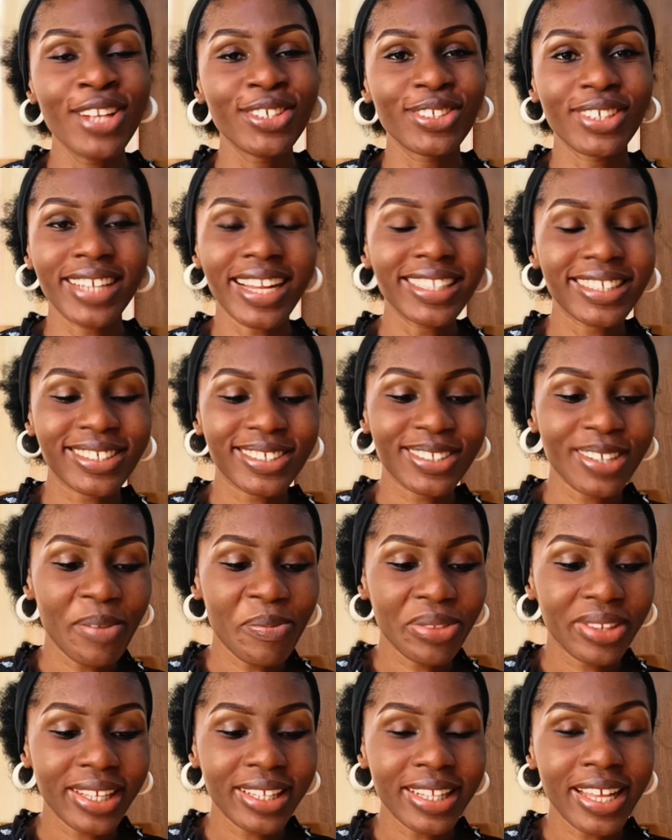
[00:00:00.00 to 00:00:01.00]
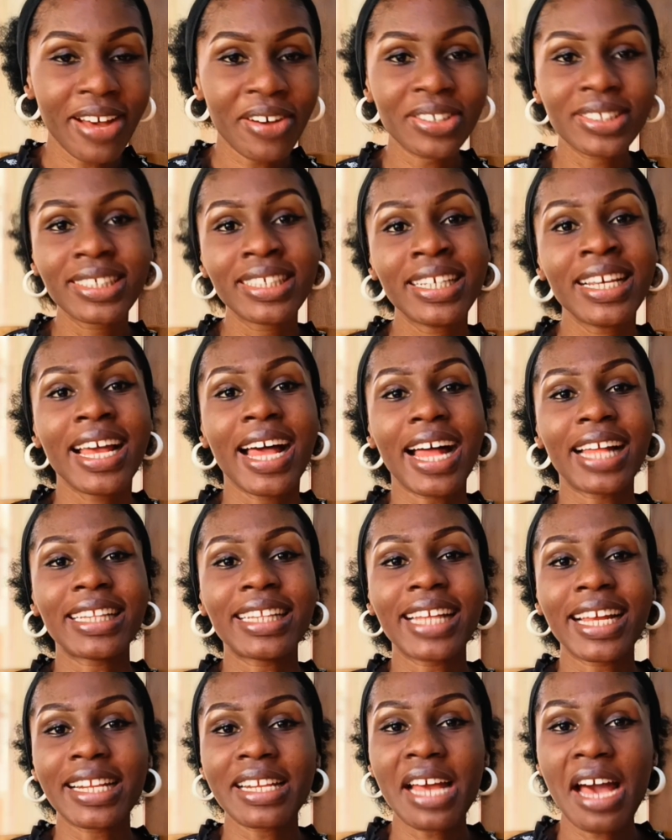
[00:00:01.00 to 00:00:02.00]
So that is something else. And
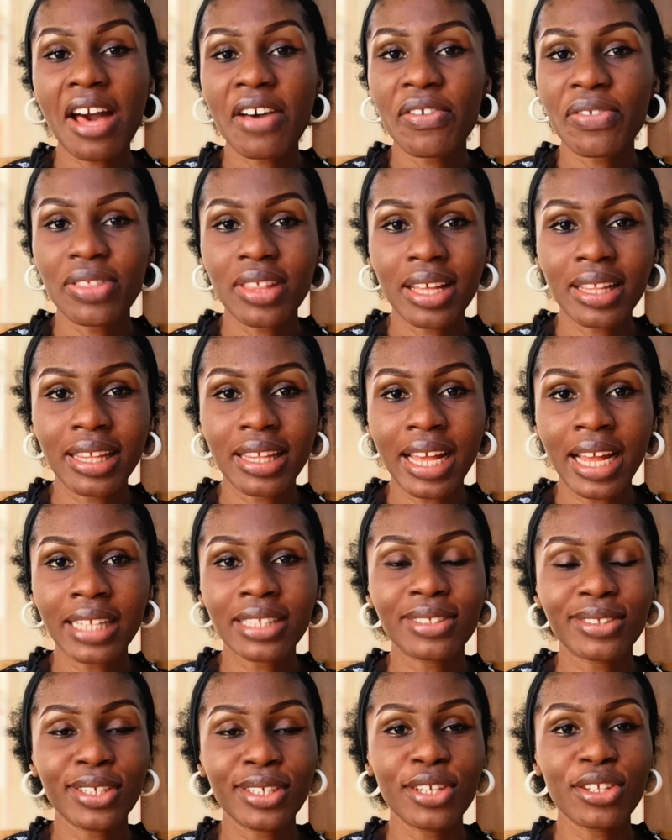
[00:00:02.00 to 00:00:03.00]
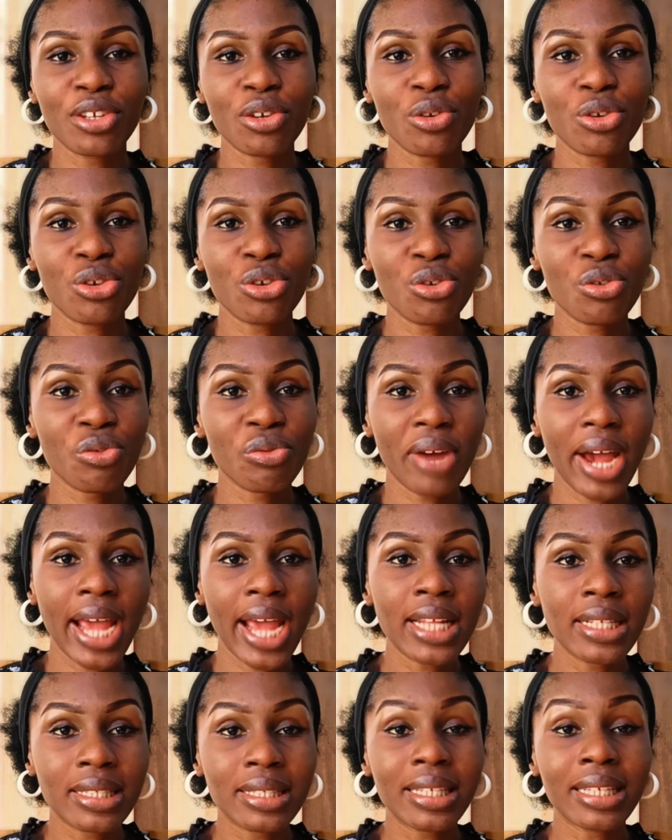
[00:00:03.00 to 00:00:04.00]
then after that, you
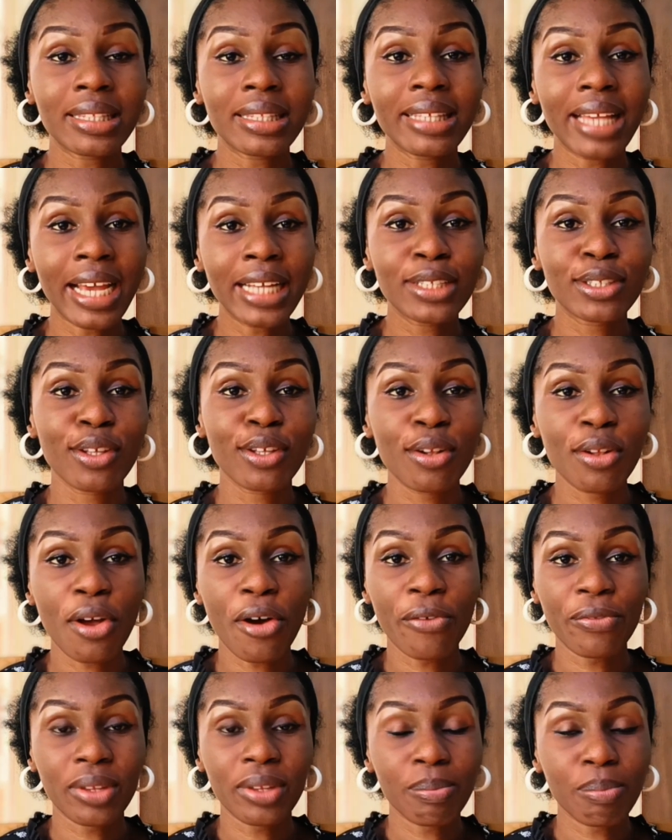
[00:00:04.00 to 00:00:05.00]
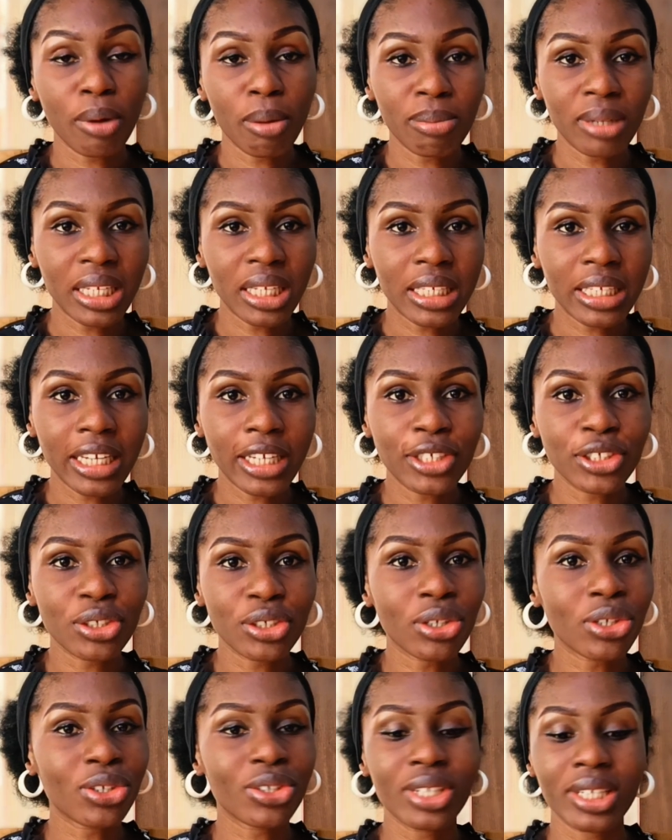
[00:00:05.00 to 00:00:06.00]
write the title of the
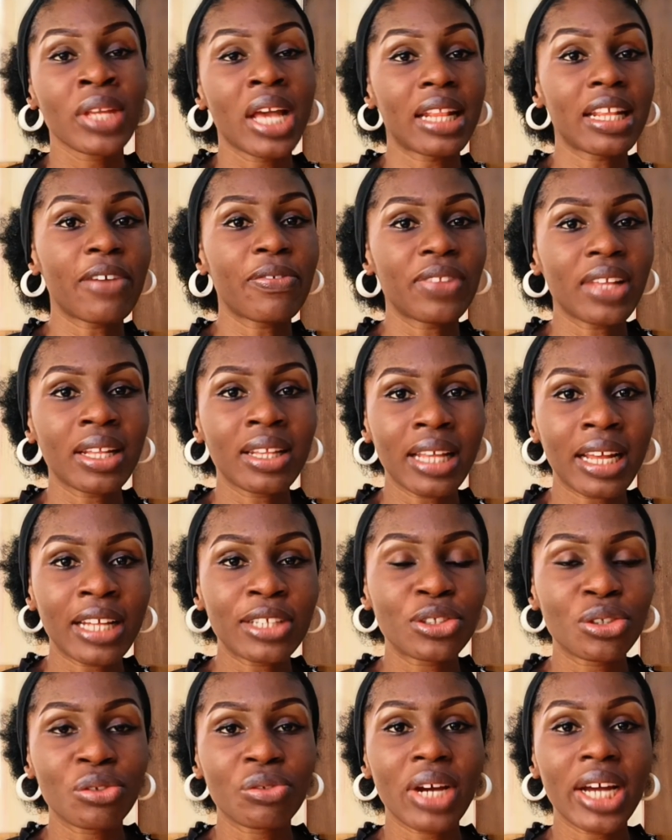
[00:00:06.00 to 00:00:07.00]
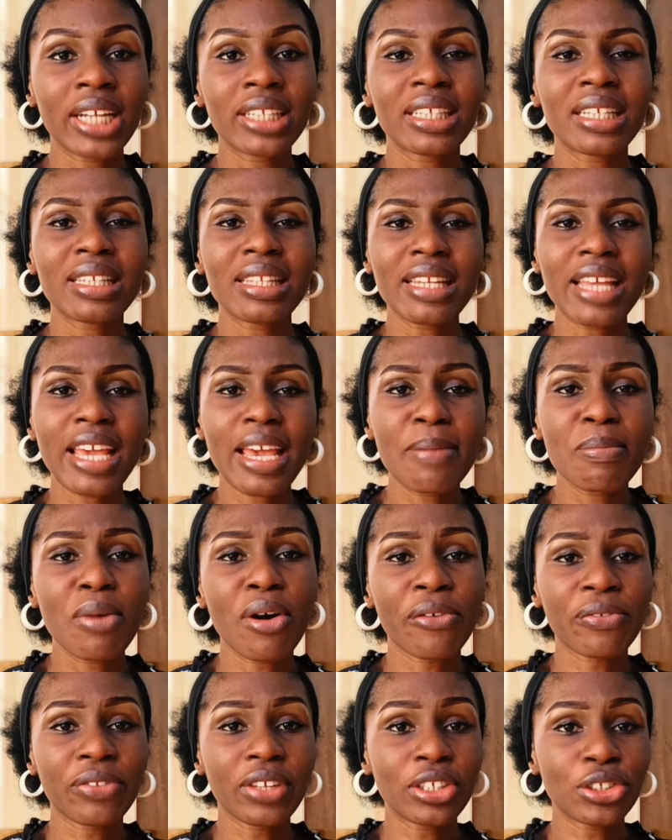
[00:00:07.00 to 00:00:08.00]
publication, and after that you write the name
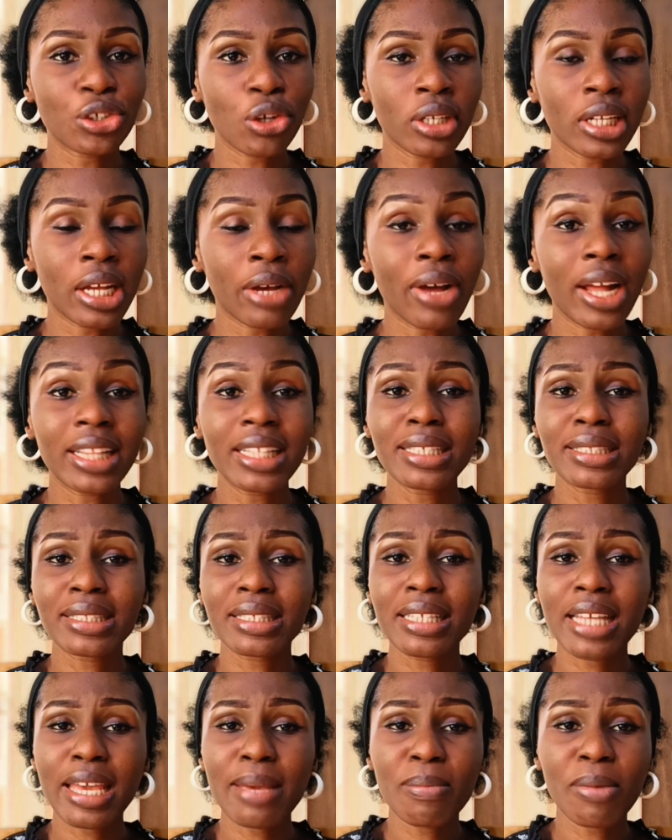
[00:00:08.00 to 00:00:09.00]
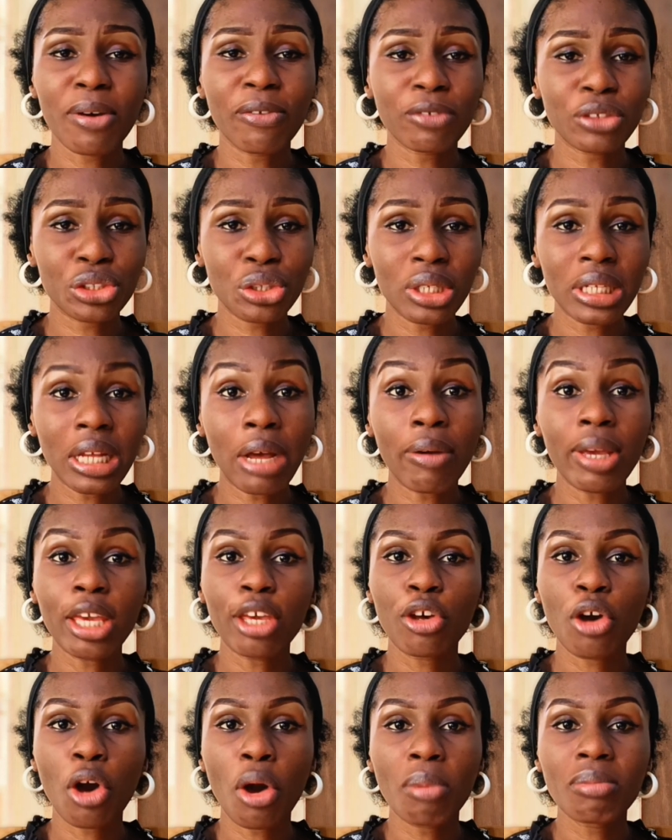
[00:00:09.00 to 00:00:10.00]
of the journal. And this name of journal,
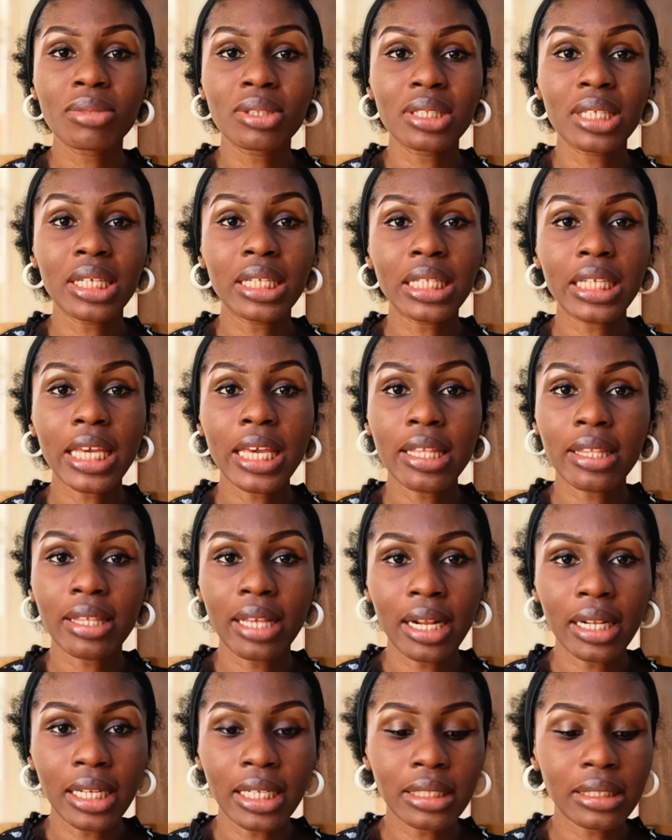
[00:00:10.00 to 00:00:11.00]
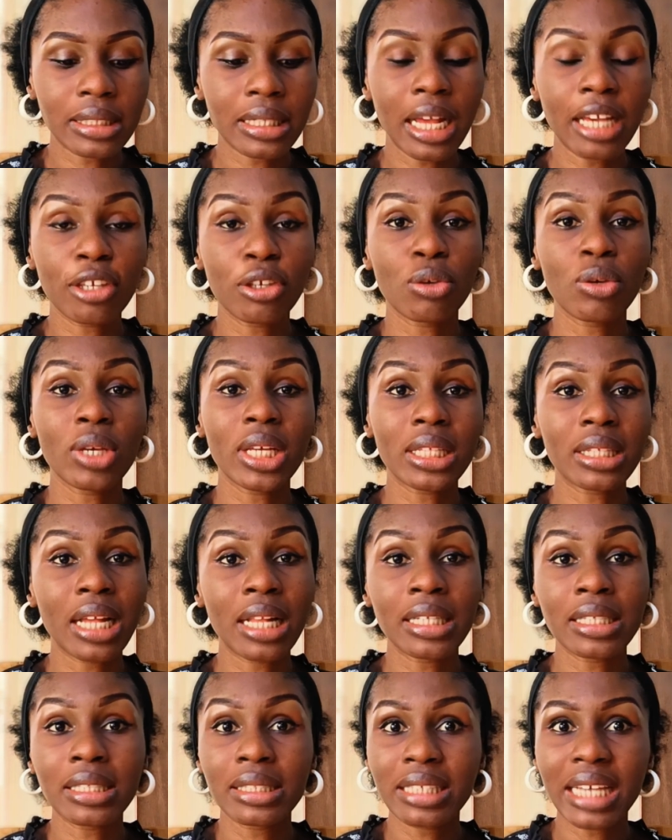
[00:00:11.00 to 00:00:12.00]
it comes in italics, like you
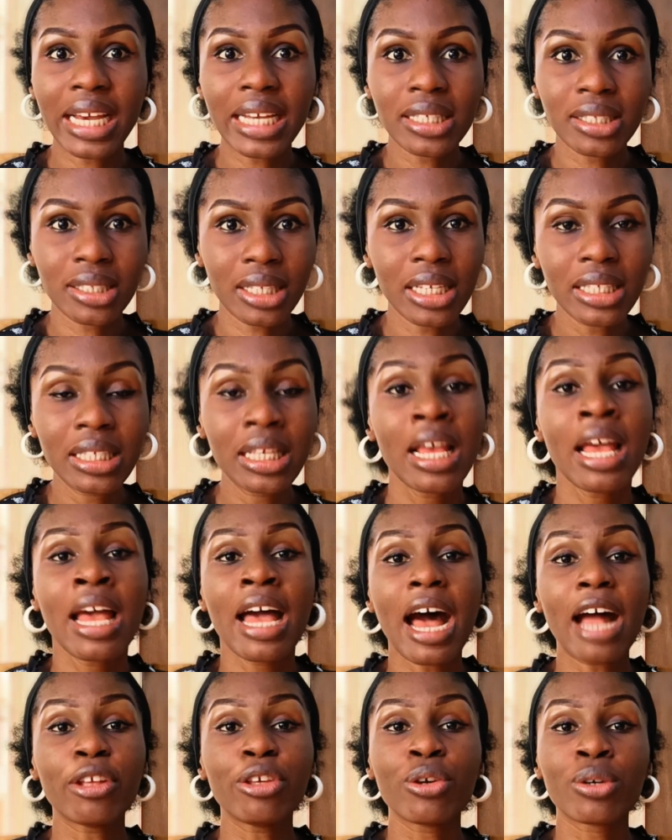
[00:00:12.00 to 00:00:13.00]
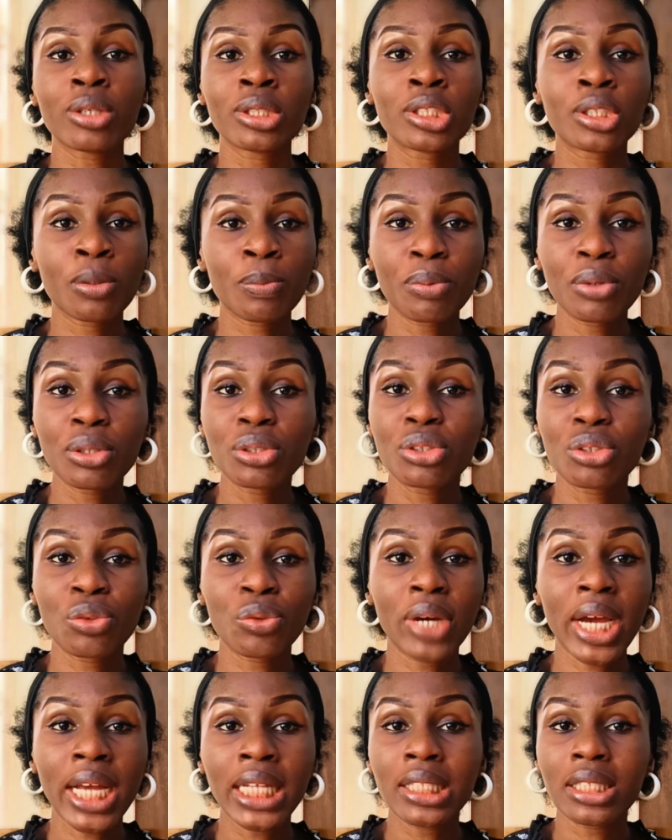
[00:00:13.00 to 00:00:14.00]
italicize it, and you're supposed to
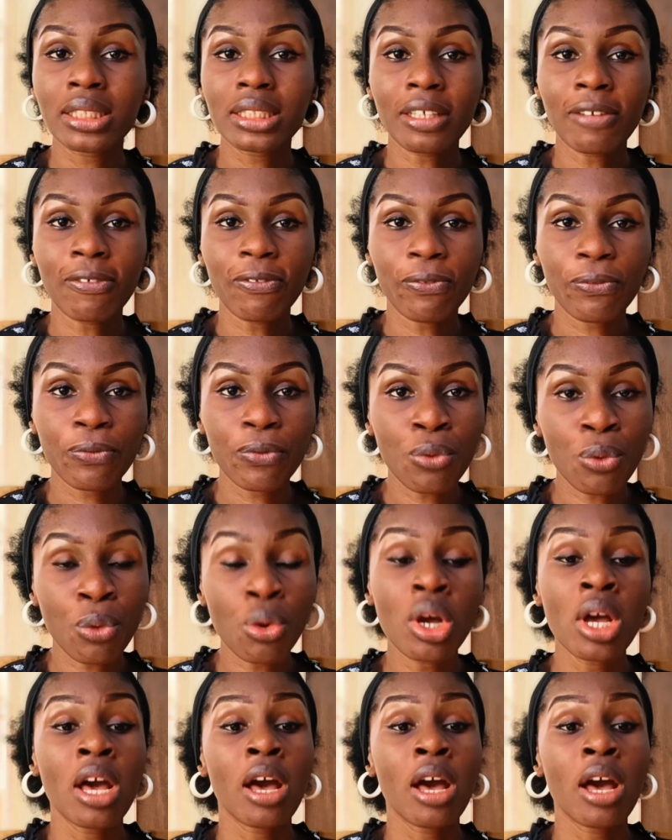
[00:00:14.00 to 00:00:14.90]
write it in full.